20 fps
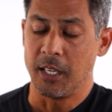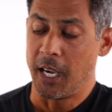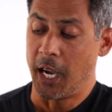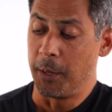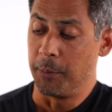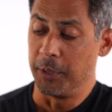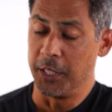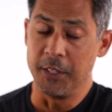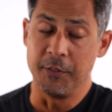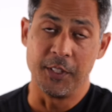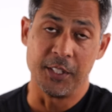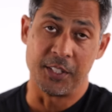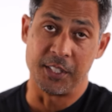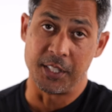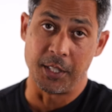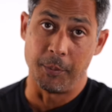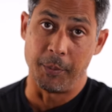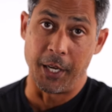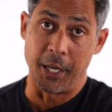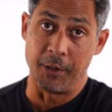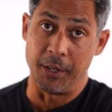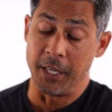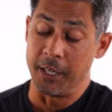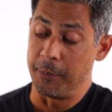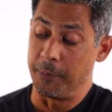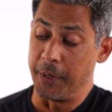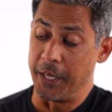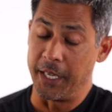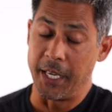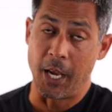I believe this is a
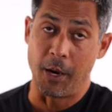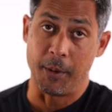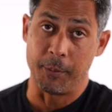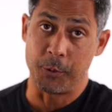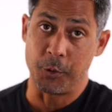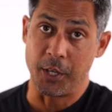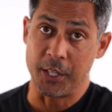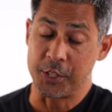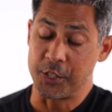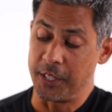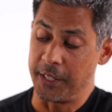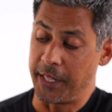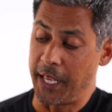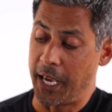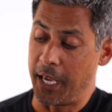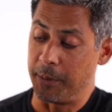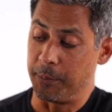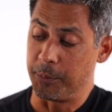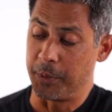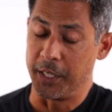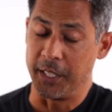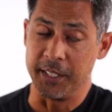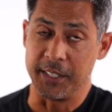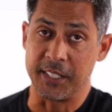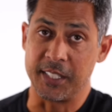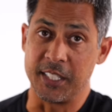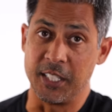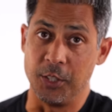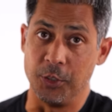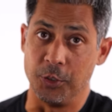bearing, but now I'm questioning that, but
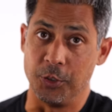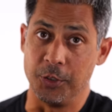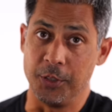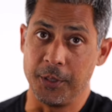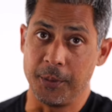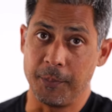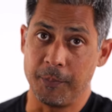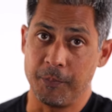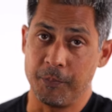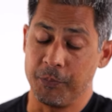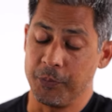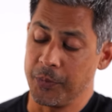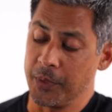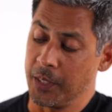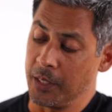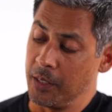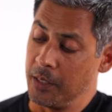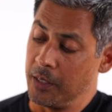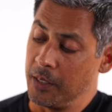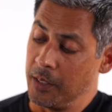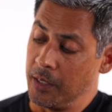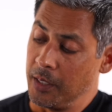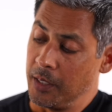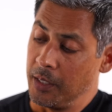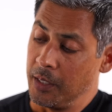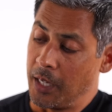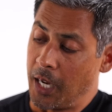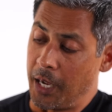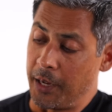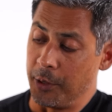it's sealed.
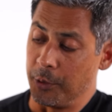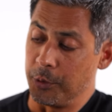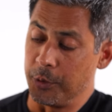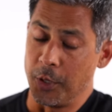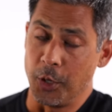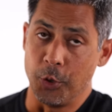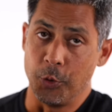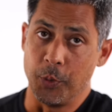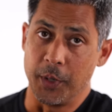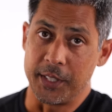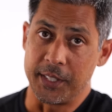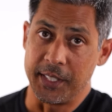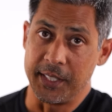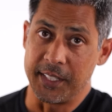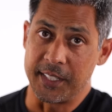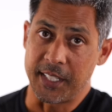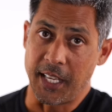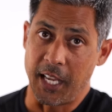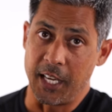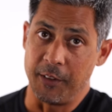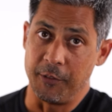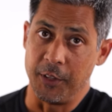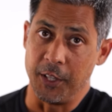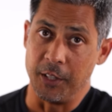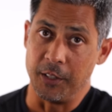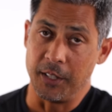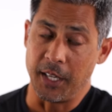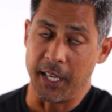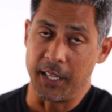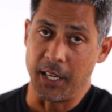I don't know what's inside of
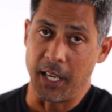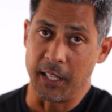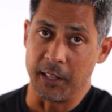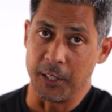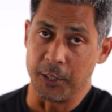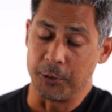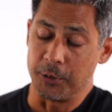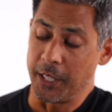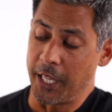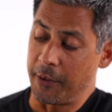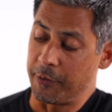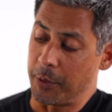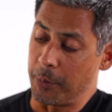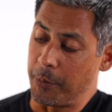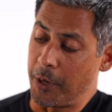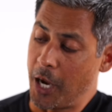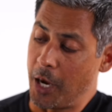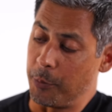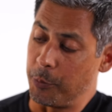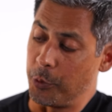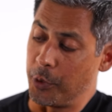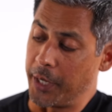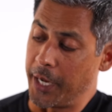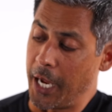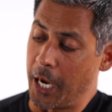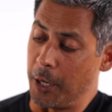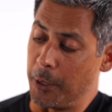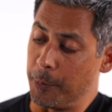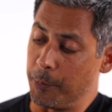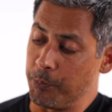here. I, I literally have to pop one
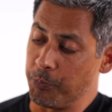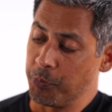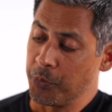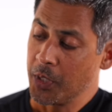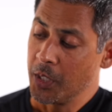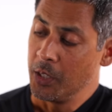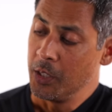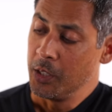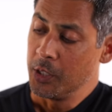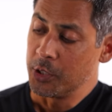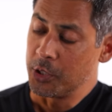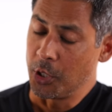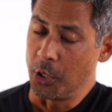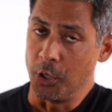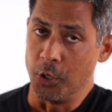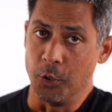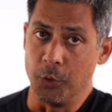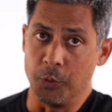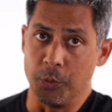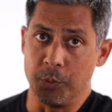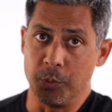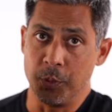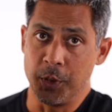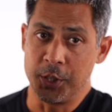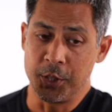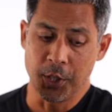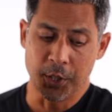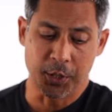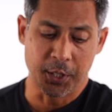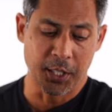out. So we
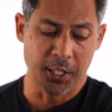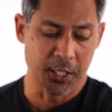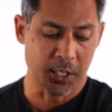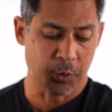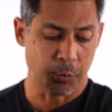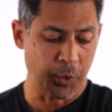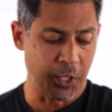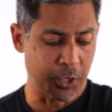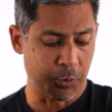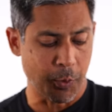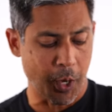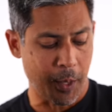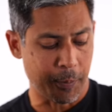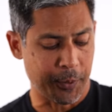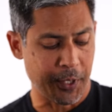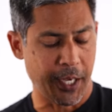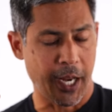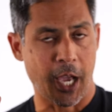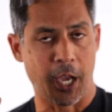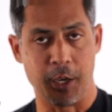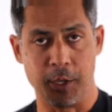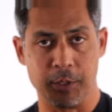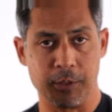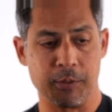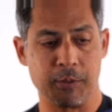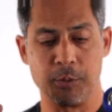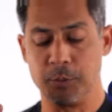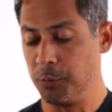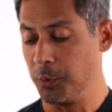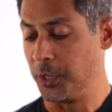took this, we swapped it out,
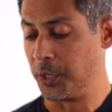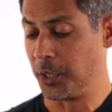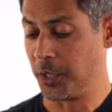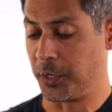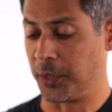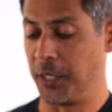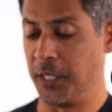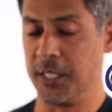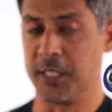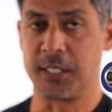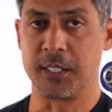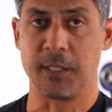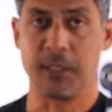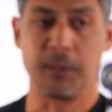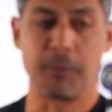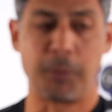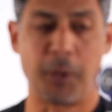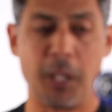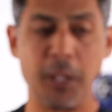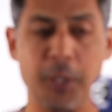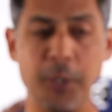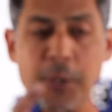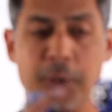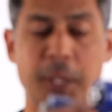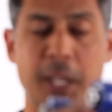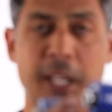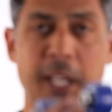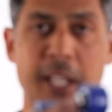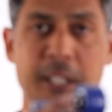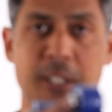we took these
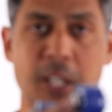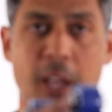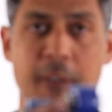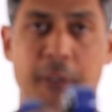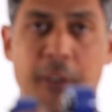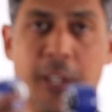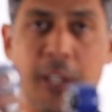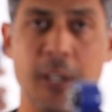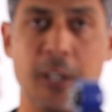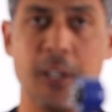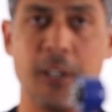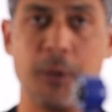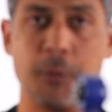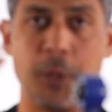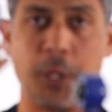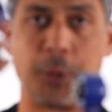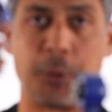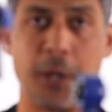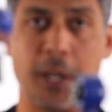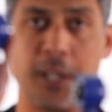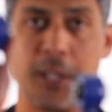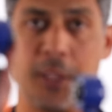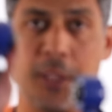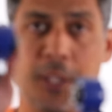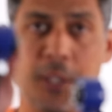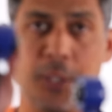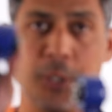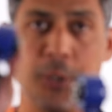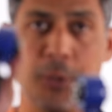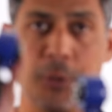polyurethane ends off of here and we threaded
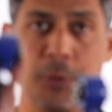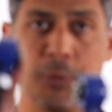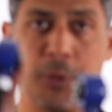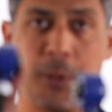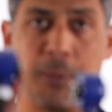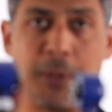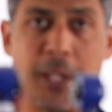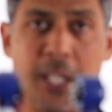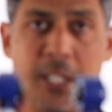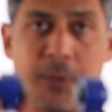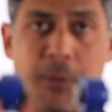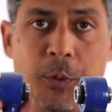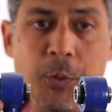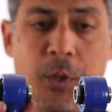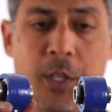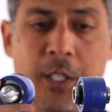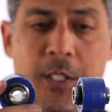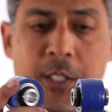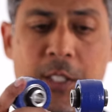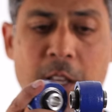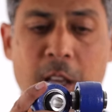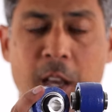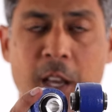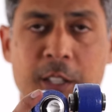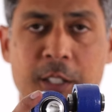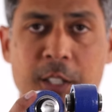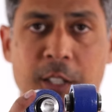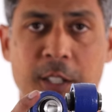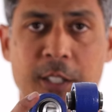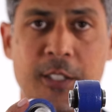the new replacement ones
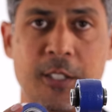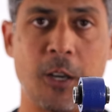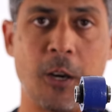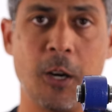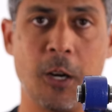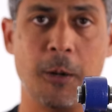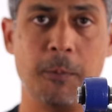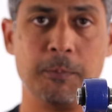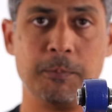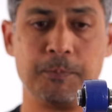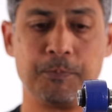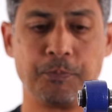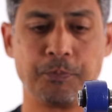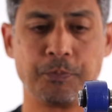onto this arm.